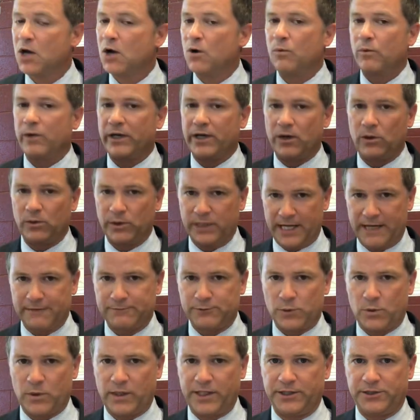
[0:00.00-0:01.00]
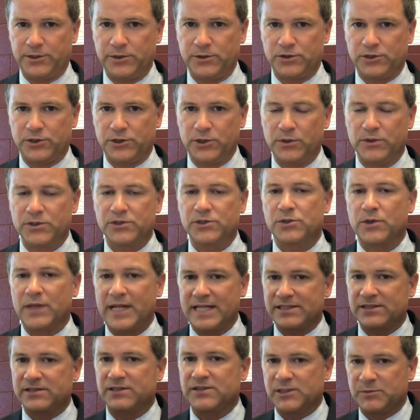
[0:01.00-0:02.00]
We only have 22 students, so
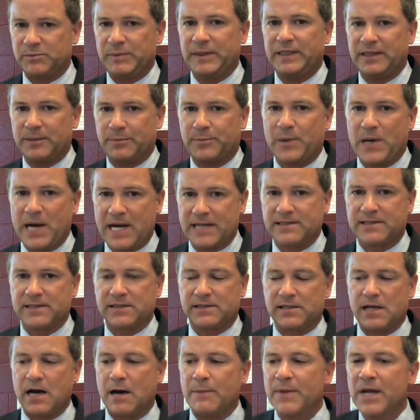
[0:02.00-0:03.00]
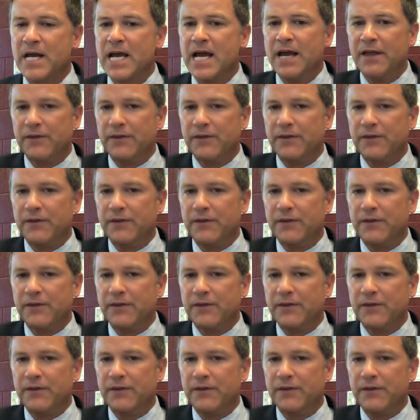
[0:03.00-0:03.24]
that's going to speed the process up.